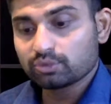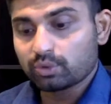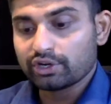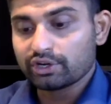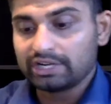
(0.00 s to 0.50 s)
where
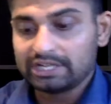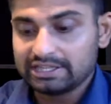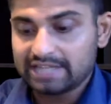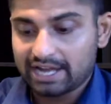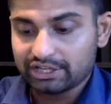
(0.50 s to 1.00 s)
you're going to need
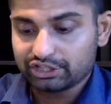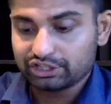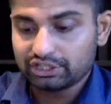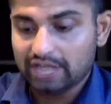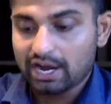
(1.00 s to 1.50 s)
that
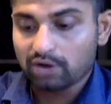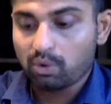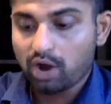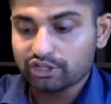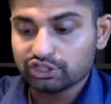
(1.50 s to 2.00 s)

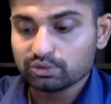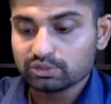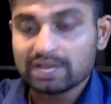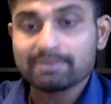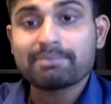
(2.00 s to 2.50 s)
AirWatch
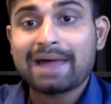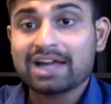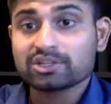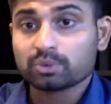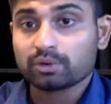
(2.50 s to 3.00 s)
username and
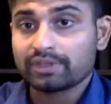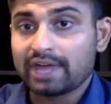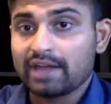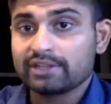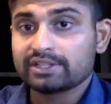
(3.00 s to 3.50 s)
password
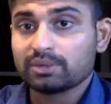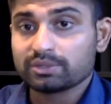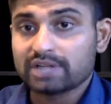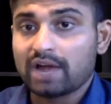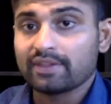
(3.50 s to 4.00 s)
that
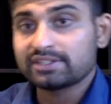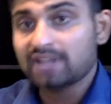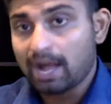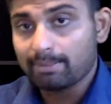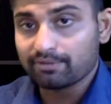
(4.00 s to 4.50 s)
was on the
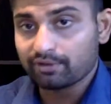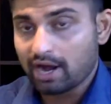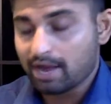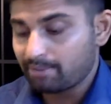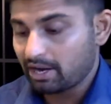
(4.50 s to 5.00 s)
top of your
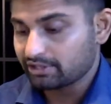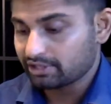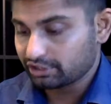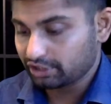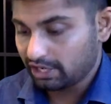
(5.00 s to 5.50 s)
iPod
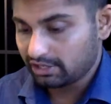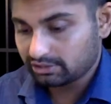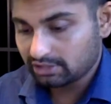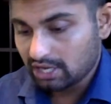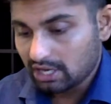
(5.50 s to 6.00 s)
Touch case.